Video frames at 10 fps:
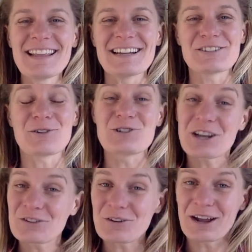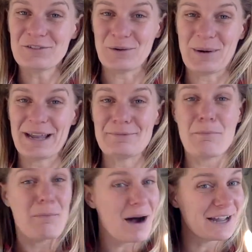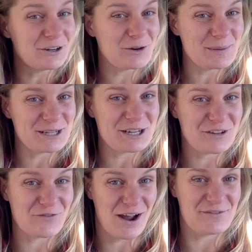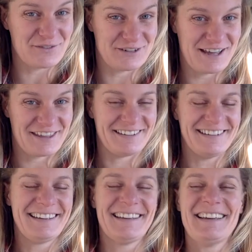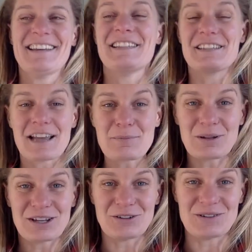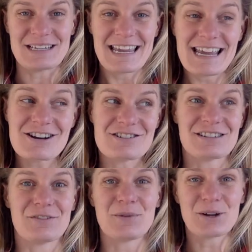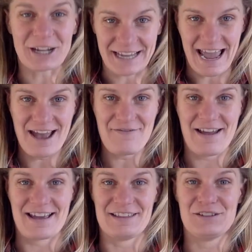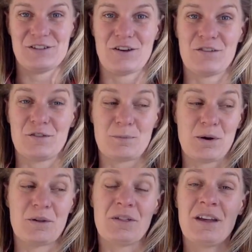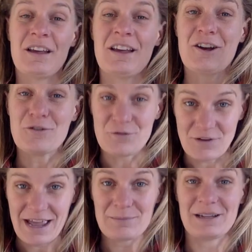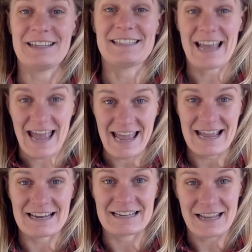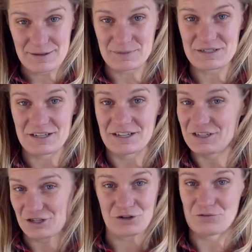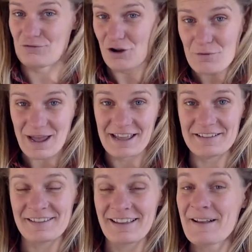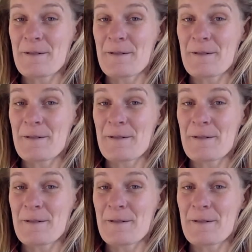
And so just right for one might not be just right for another. The example I use here is if we're in a cafe that serves both families and hipster digital nomads,